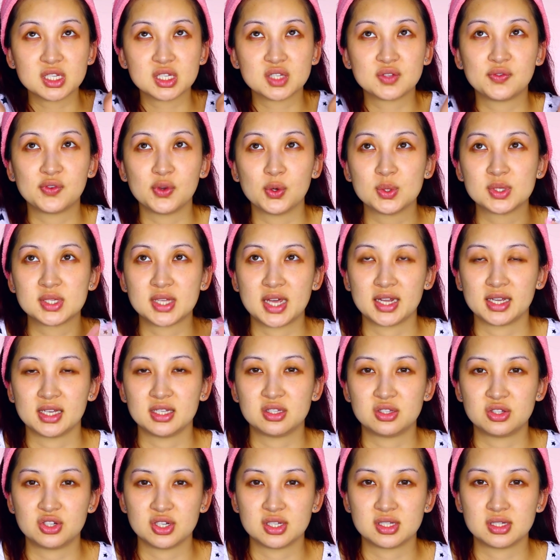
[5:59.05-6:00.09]
this feels like
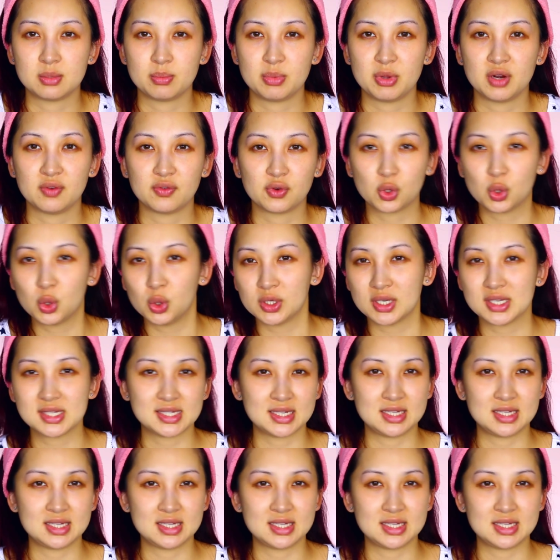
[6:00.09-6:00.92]
it's just a bit of a cooling